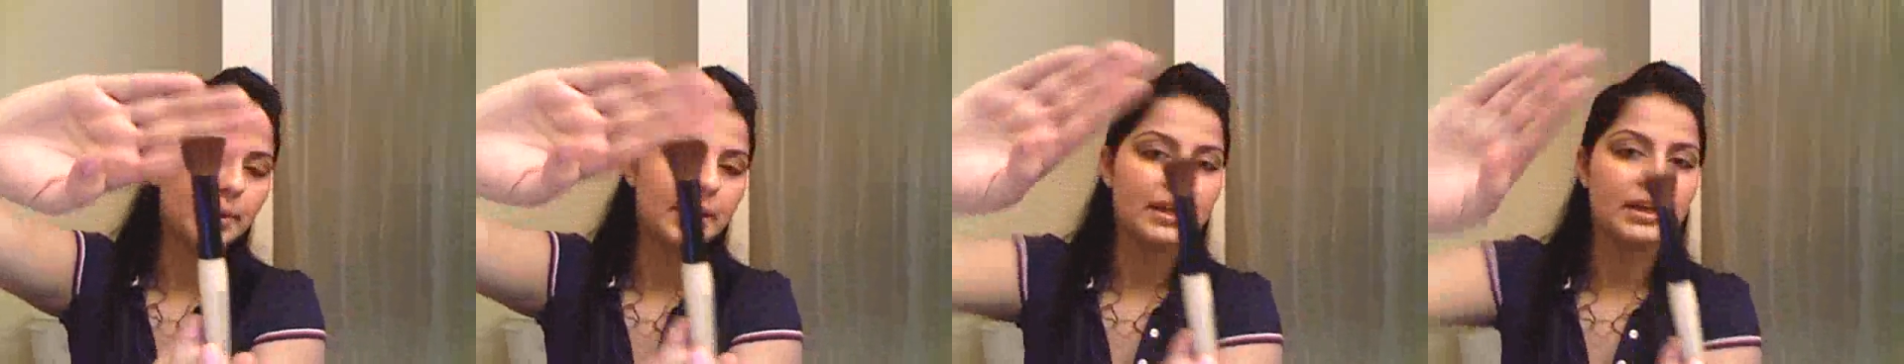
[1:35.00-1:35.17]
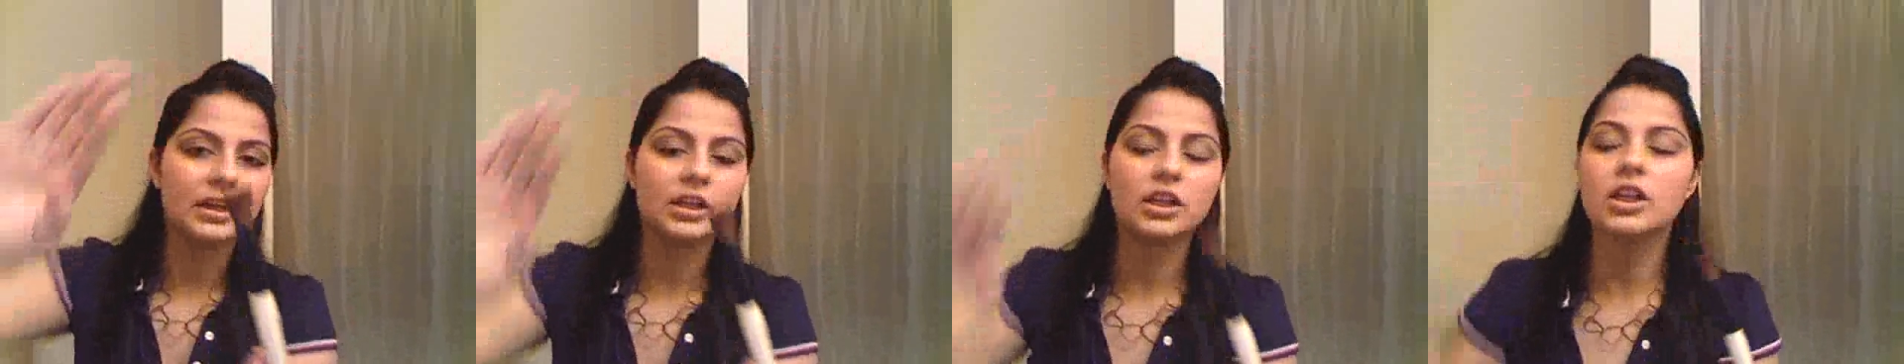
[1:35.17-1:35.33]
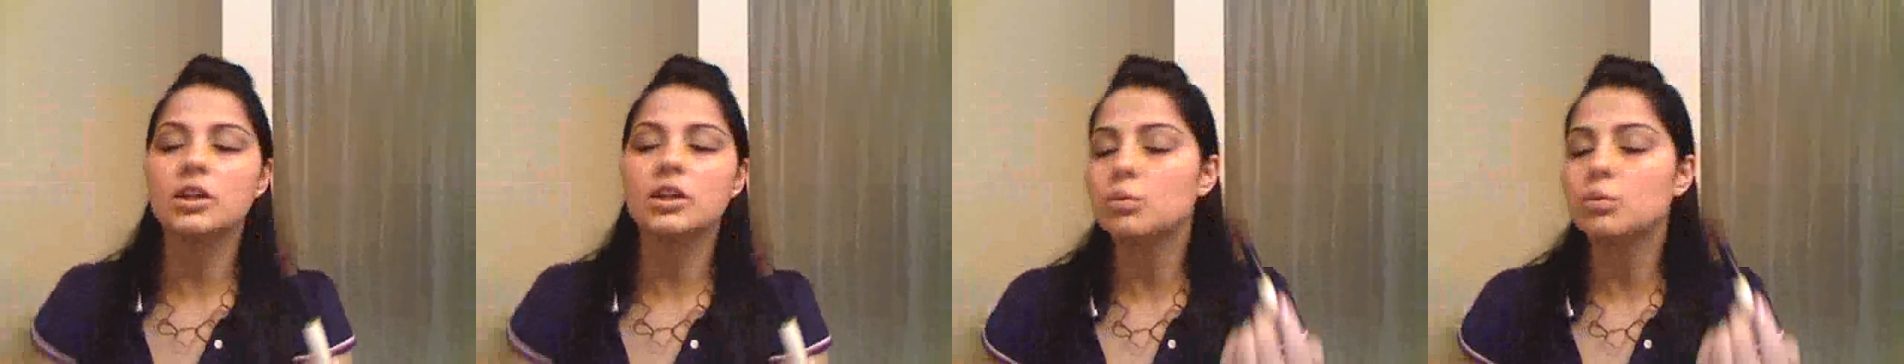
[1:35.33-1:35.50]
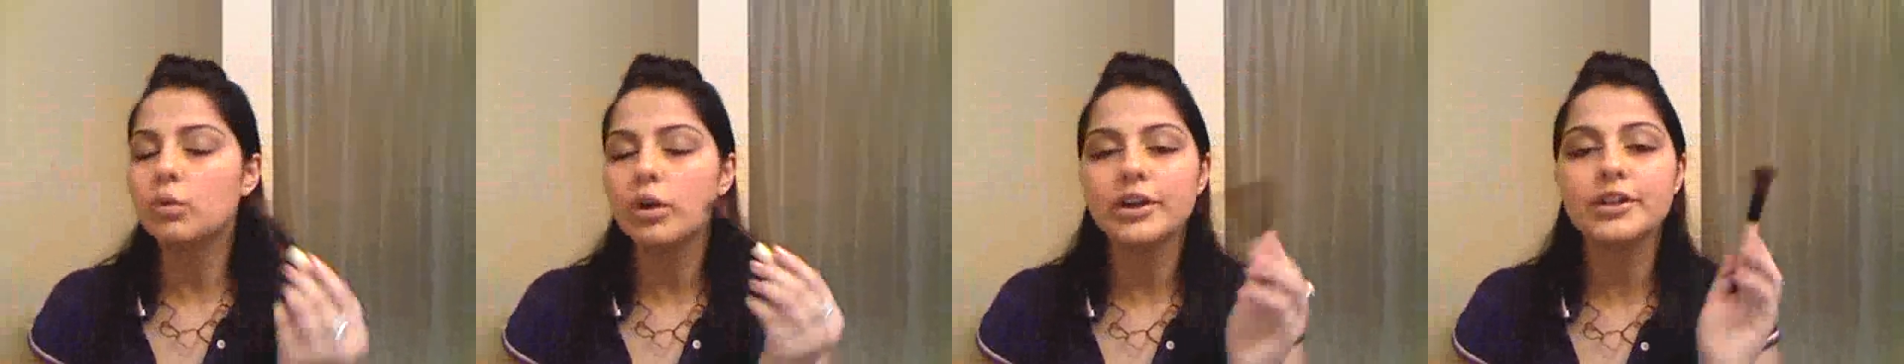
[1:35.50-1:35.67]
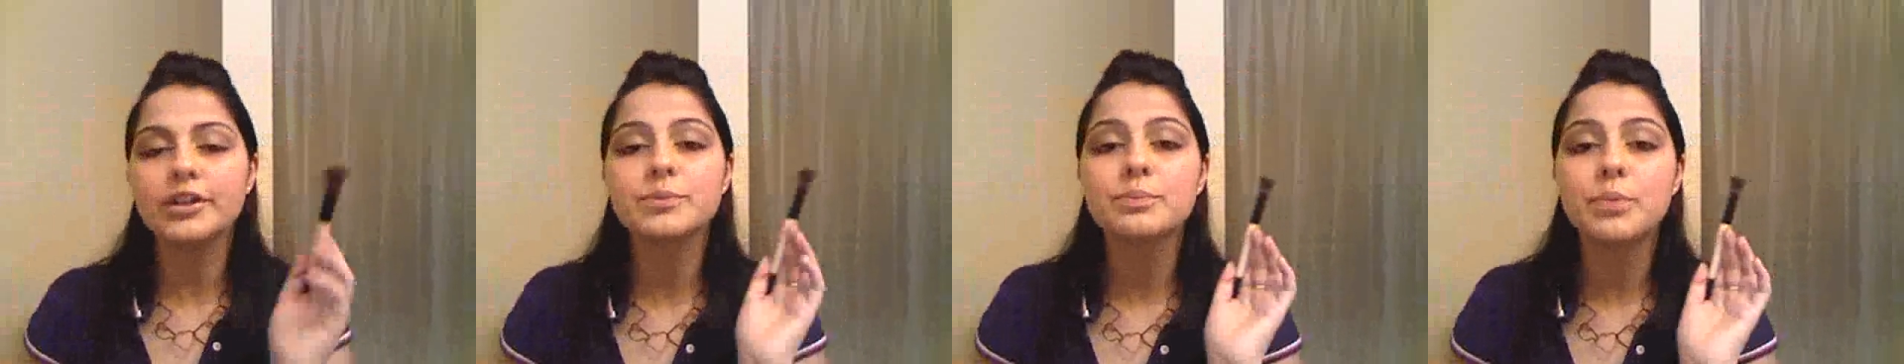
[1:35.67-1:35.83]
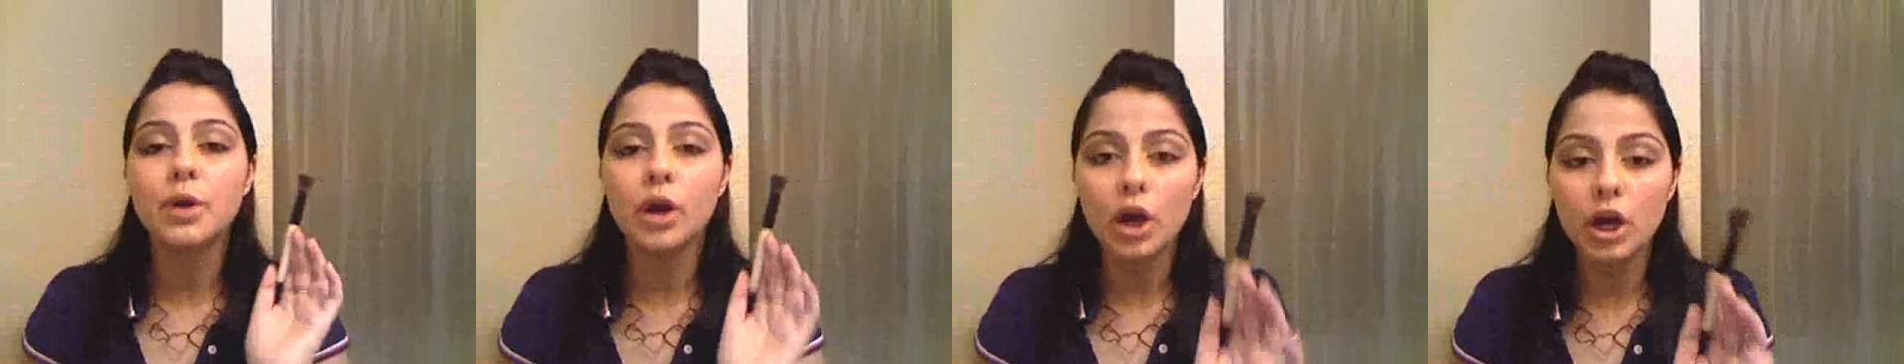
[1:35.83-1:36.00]
but it
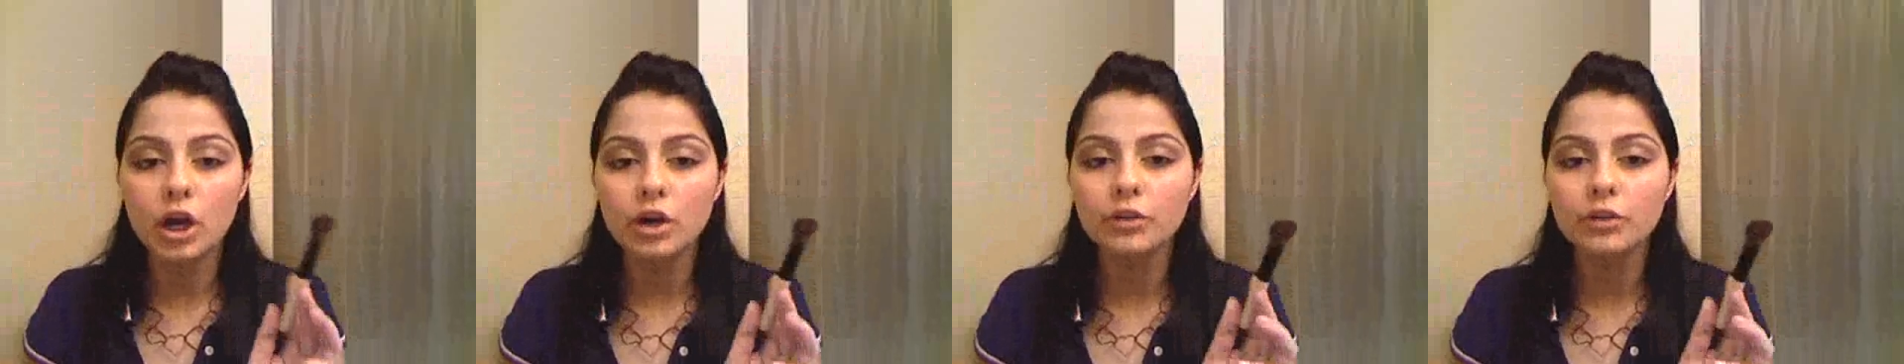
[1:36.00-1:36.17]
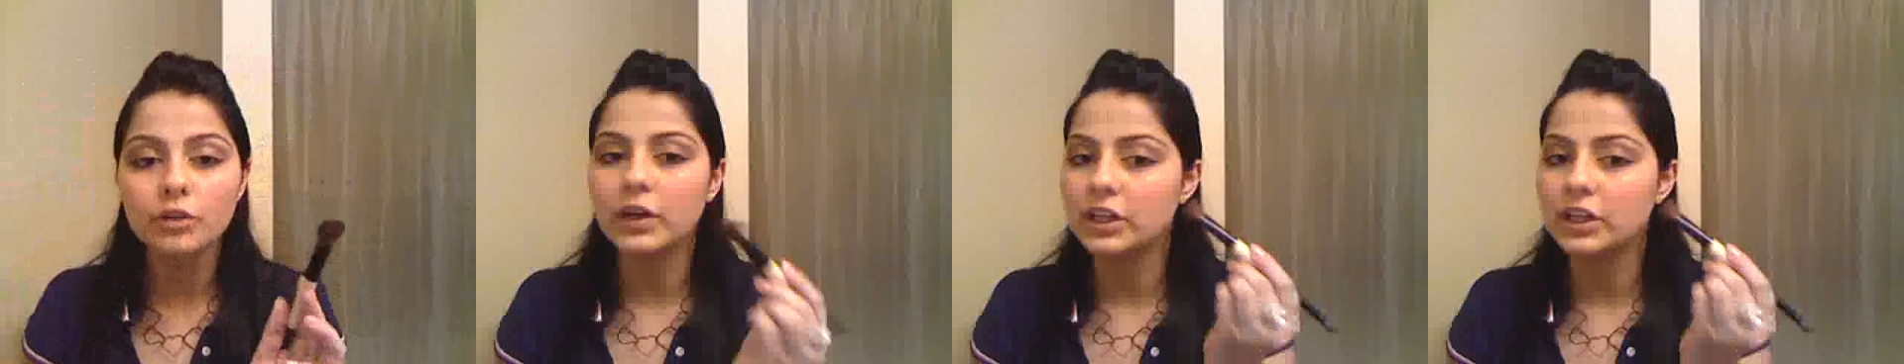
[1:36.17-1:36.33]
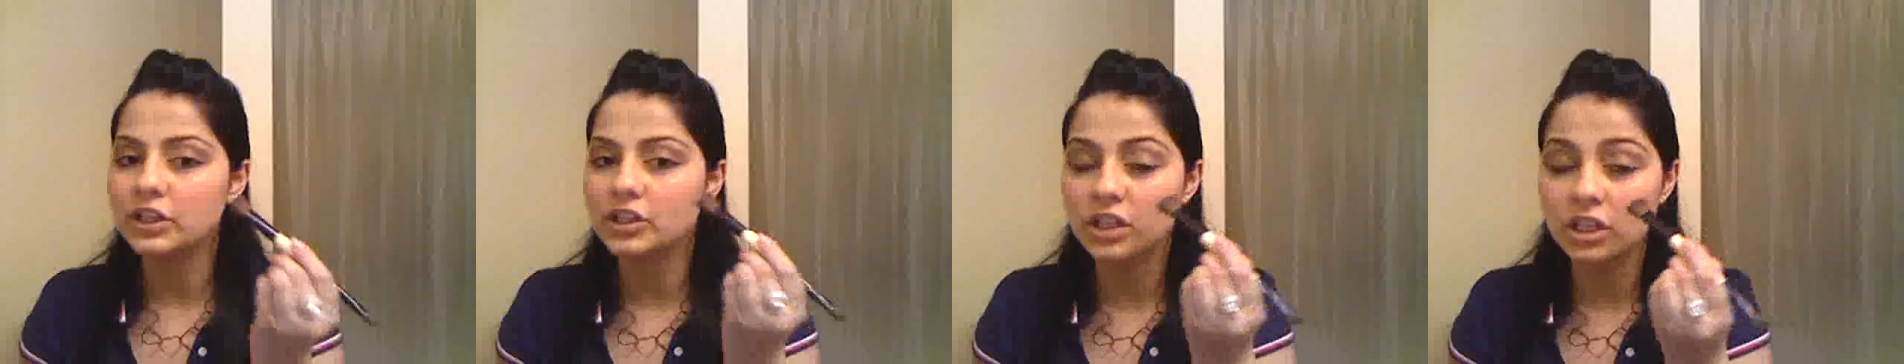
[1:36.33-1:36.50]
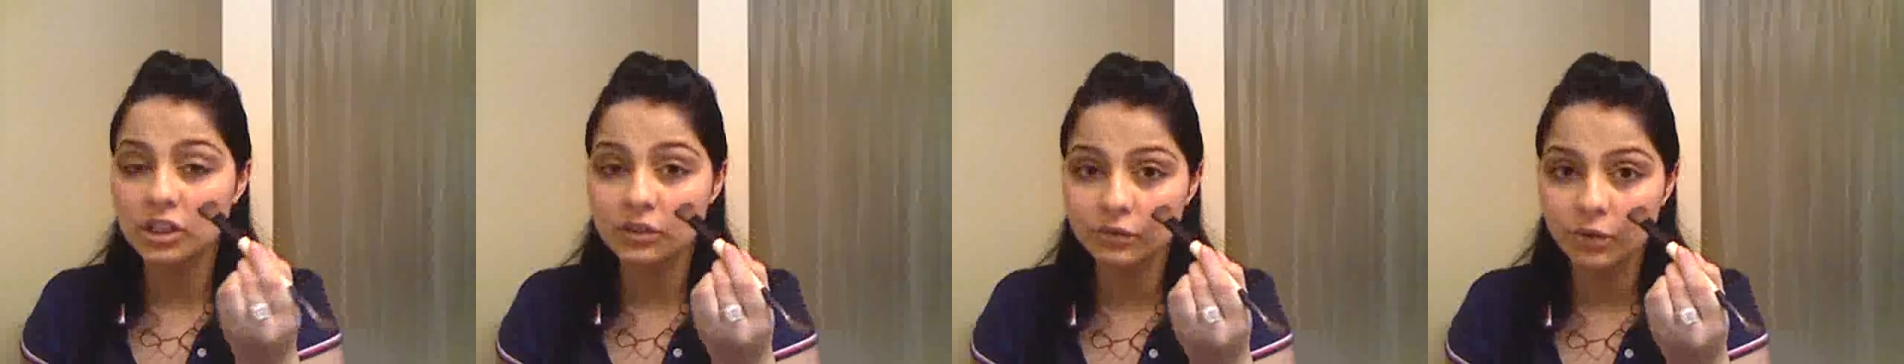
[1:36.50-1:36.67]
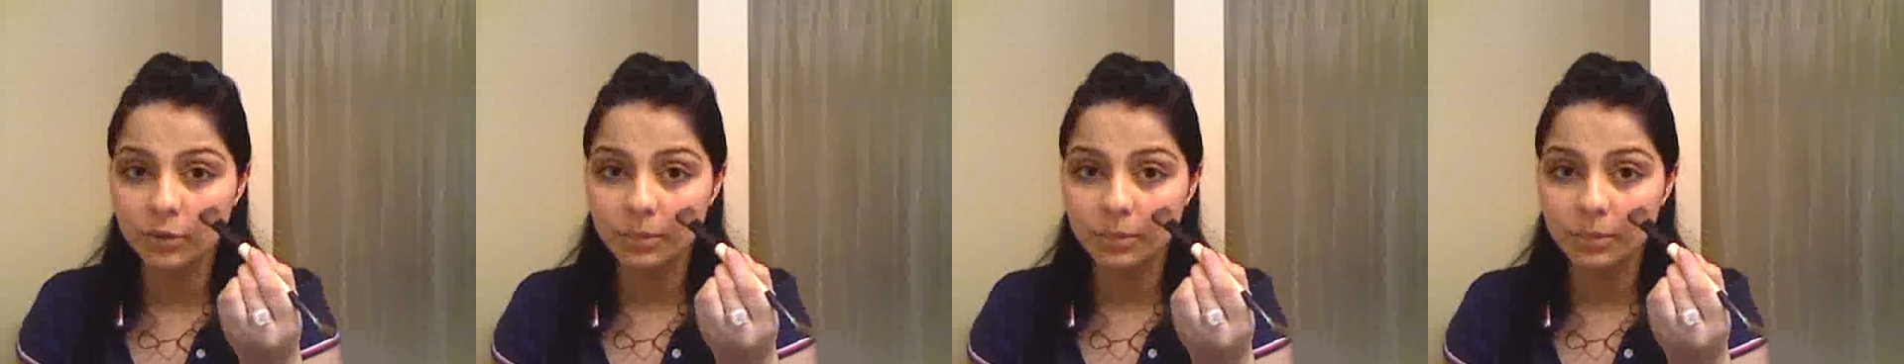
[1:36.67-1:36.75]
works perfect just